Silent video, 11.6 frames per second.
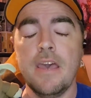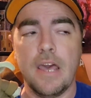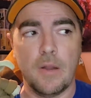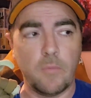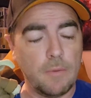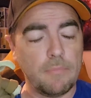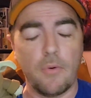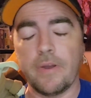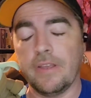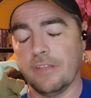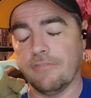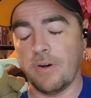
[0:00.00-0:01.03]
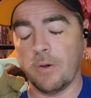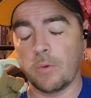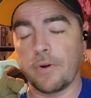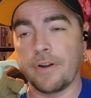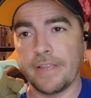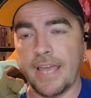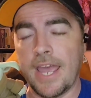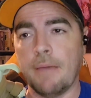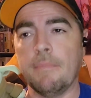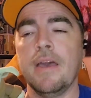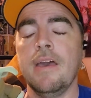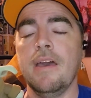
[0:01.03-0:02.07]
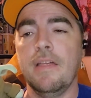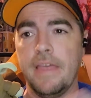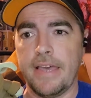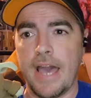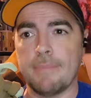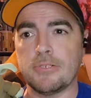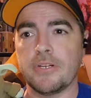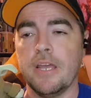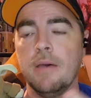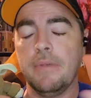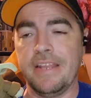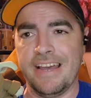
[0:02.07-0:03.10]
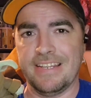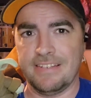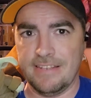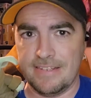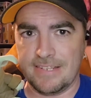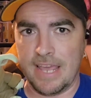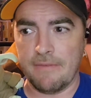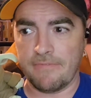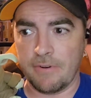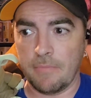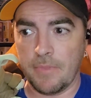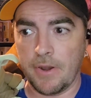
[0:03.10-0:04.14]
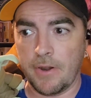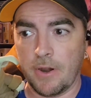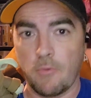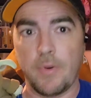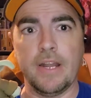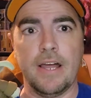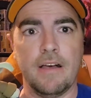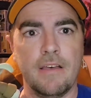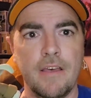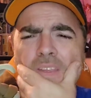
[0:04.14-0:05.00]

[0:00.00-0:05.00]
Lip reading: And at one point in the Fallen Order game, they capture him and he has to escape from their arena.